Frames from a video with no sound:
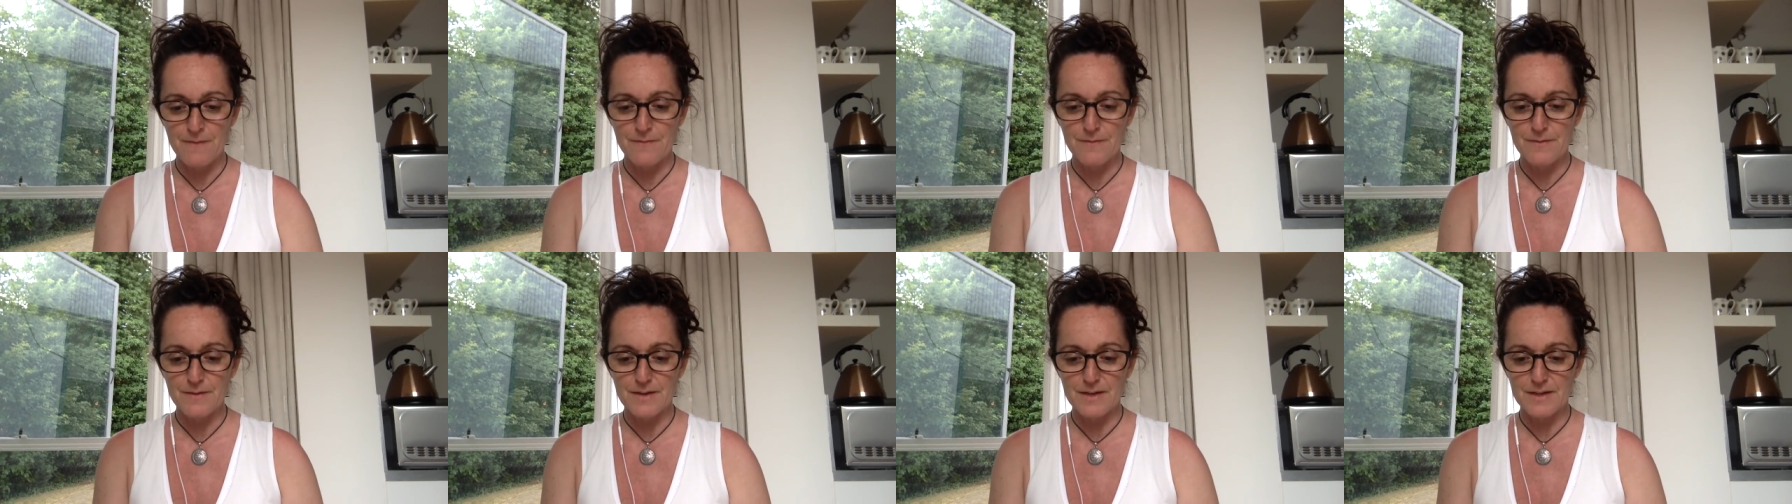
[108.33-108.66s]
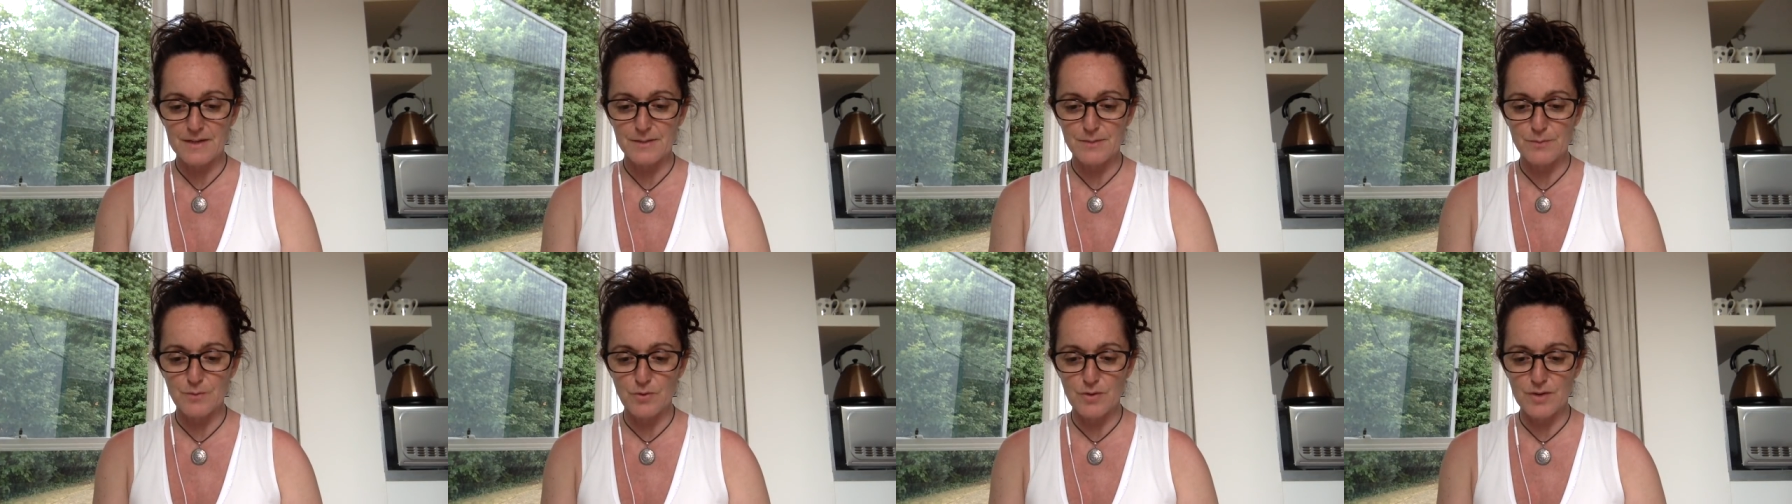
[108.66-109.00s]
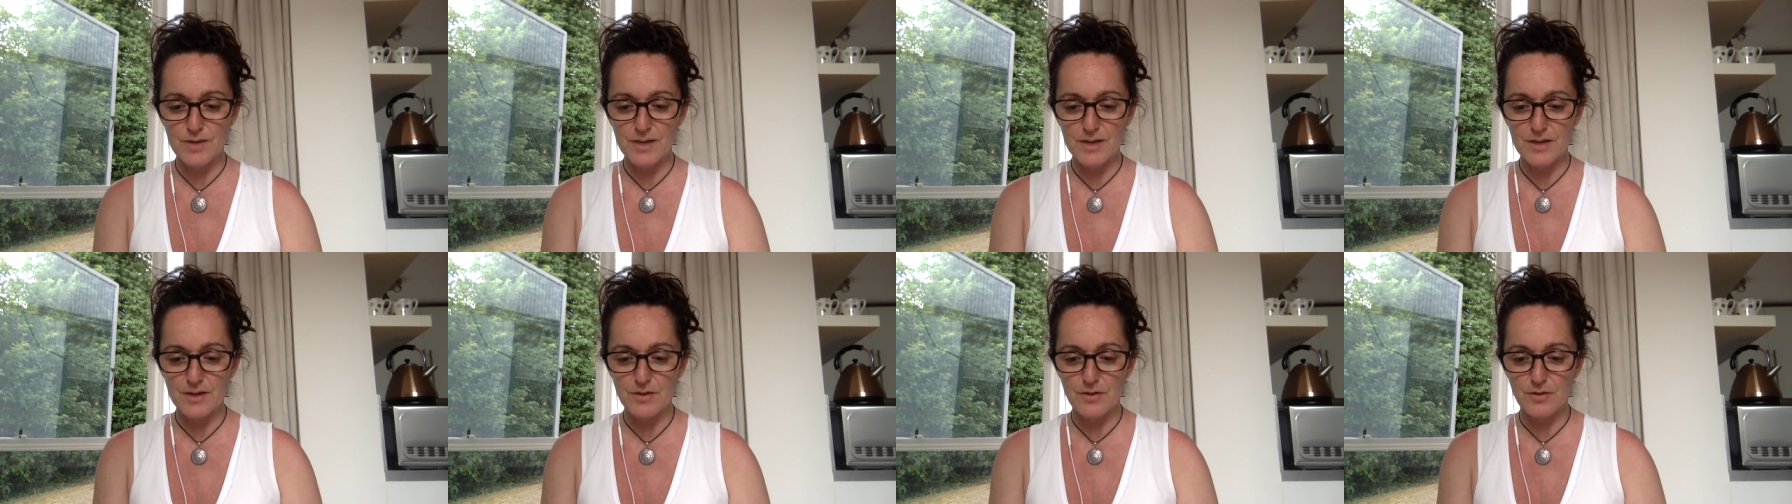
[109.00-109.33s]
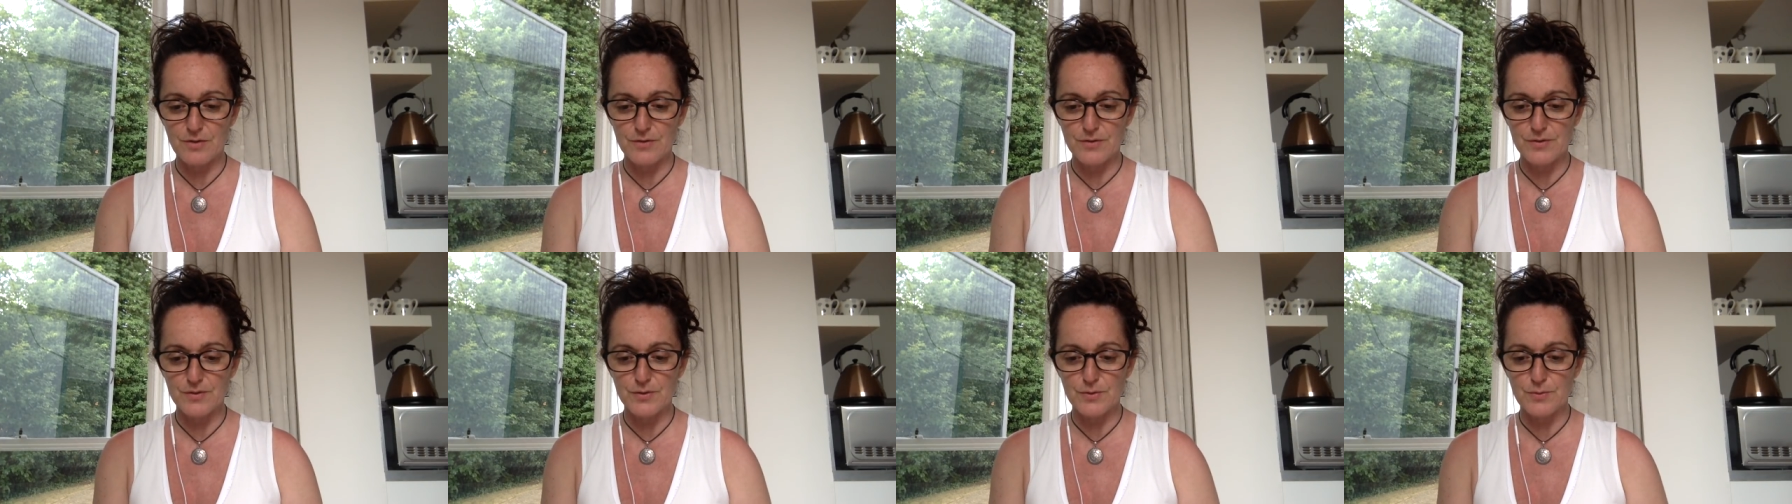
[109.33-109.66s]
The next morning, I
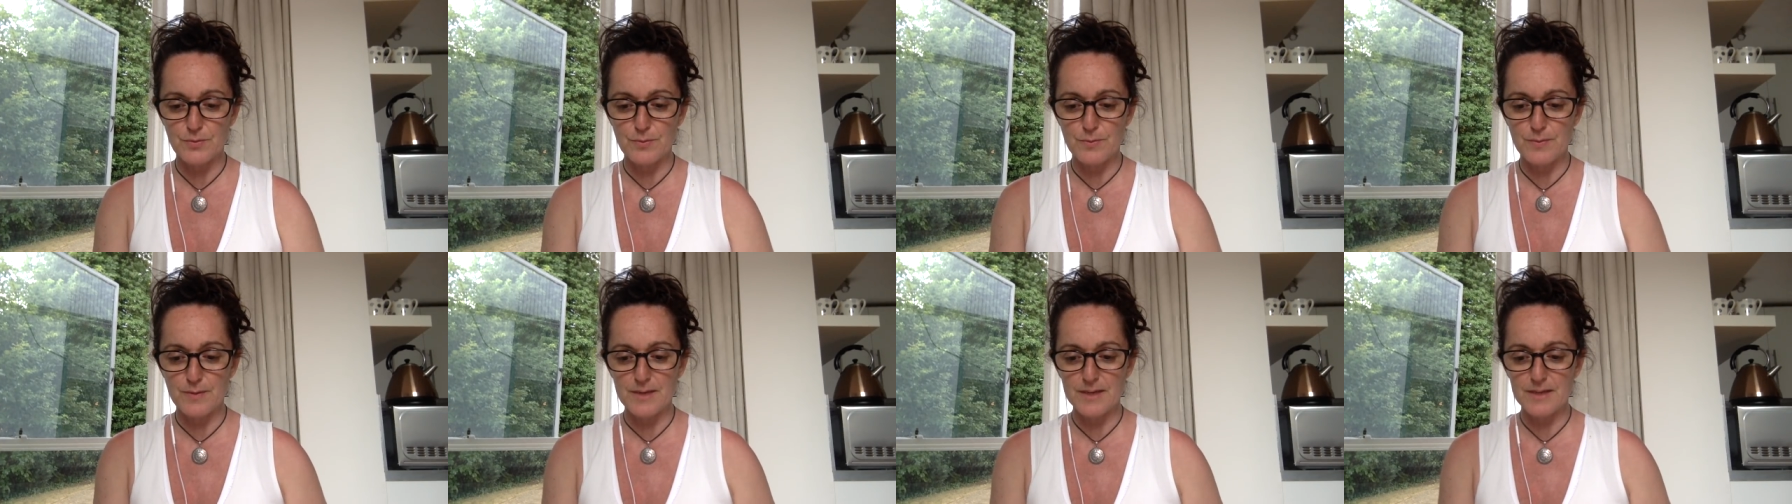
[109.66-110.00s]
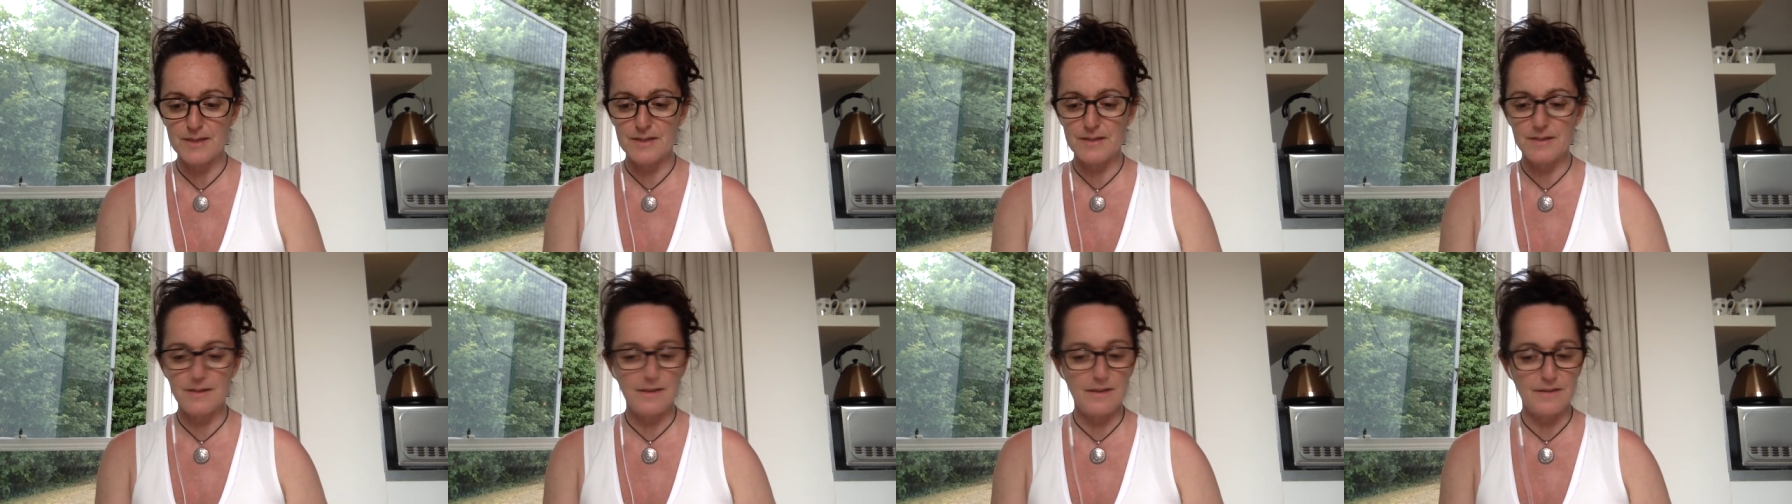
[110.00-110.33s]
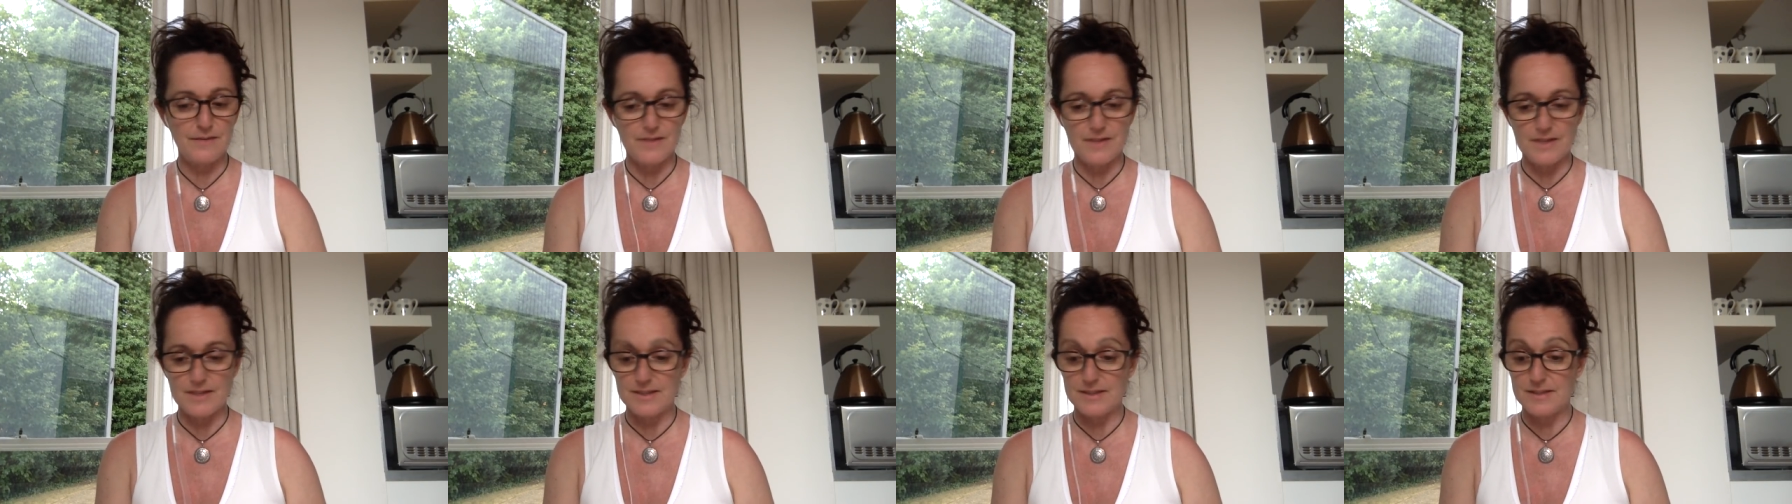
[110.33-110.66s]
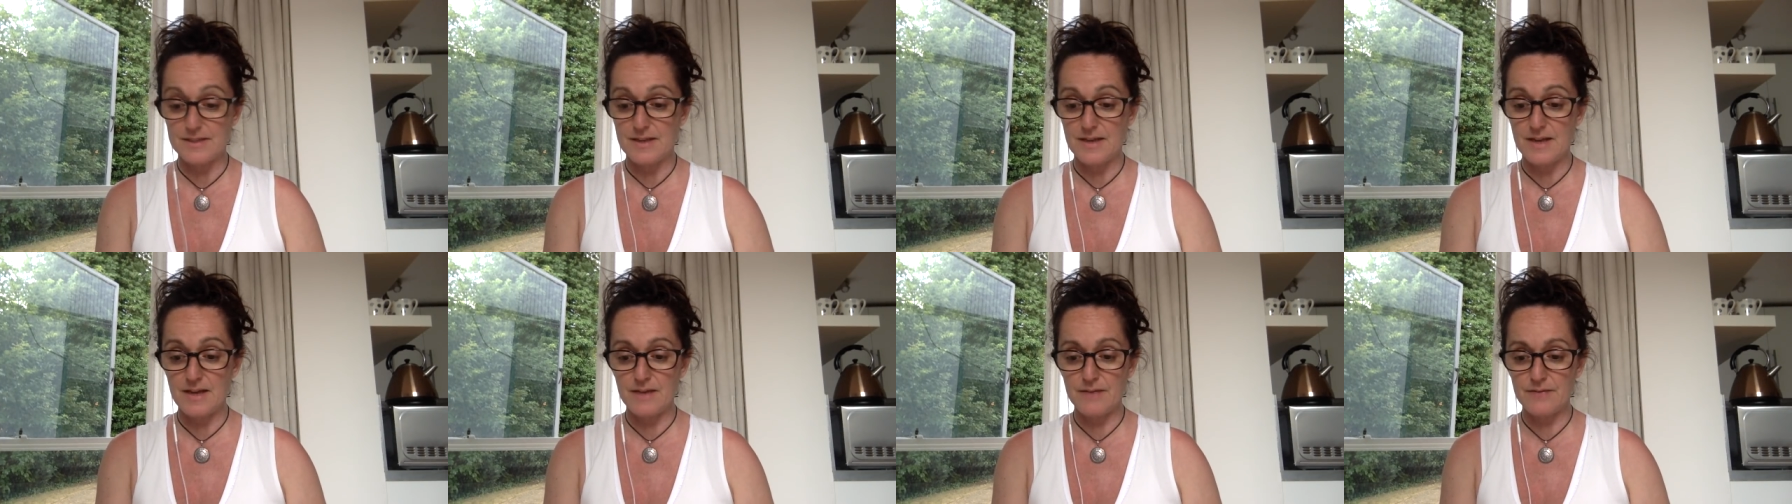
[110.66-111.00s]
called the supermarket and they
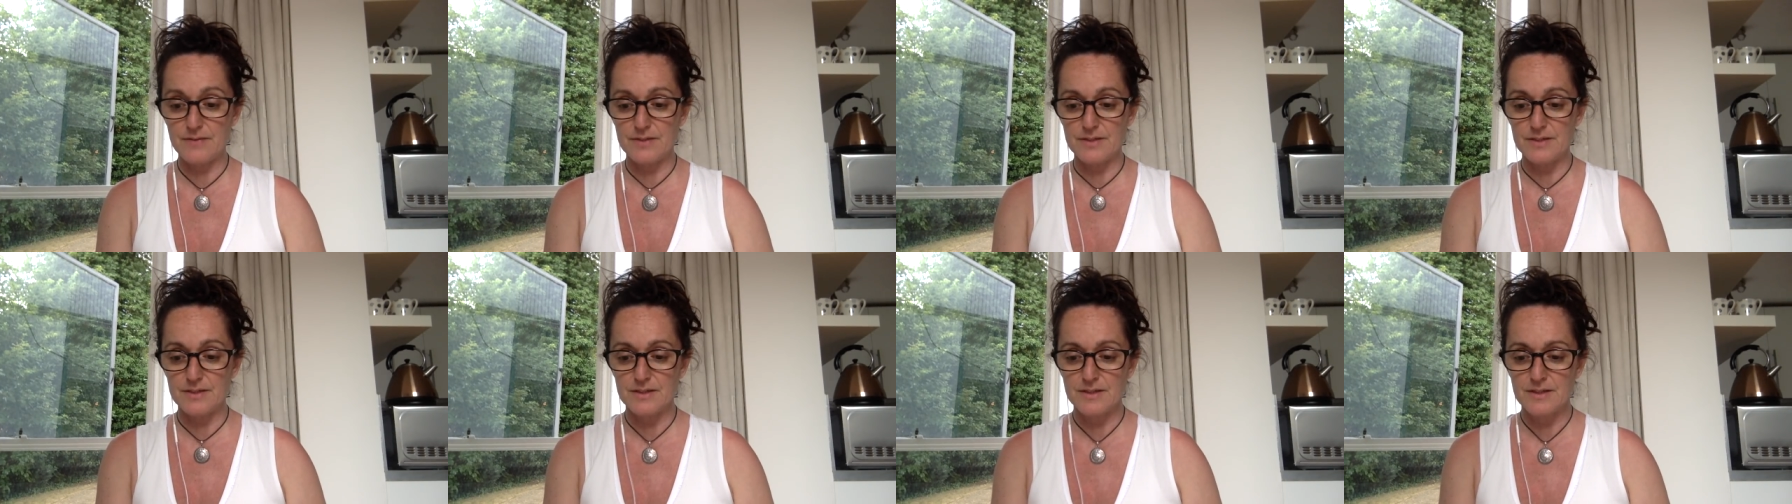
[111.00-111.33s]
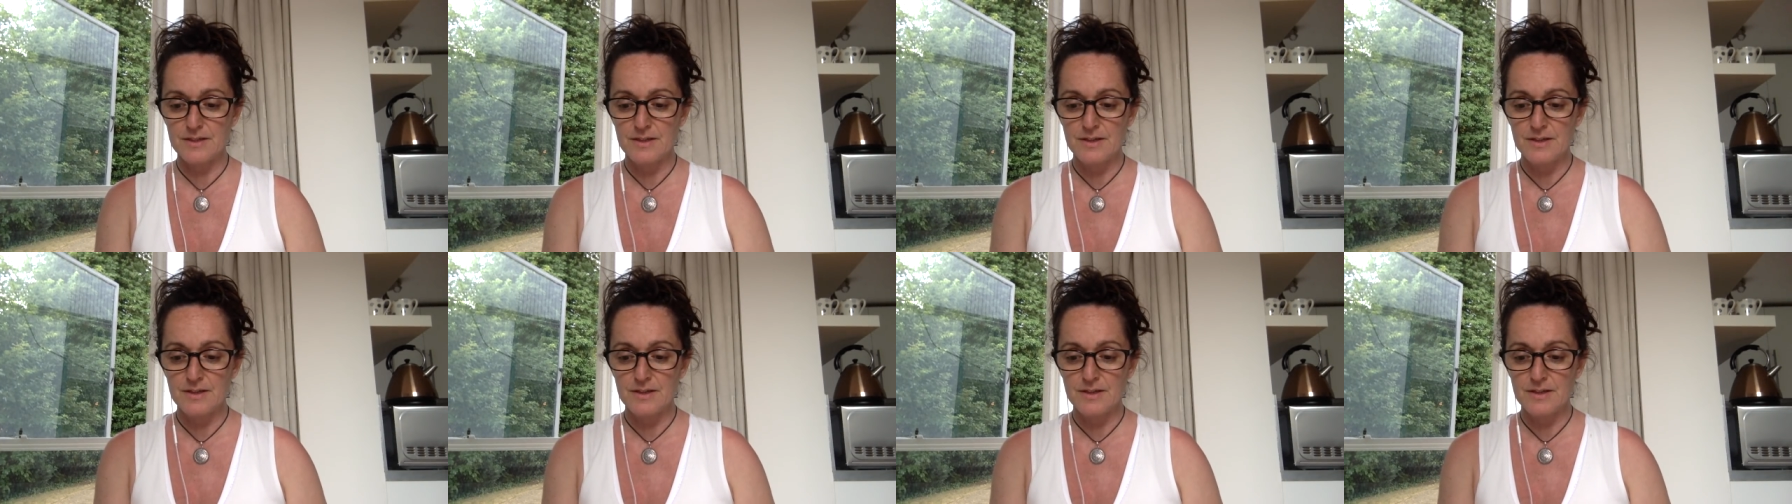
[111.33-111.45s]
didn't have it.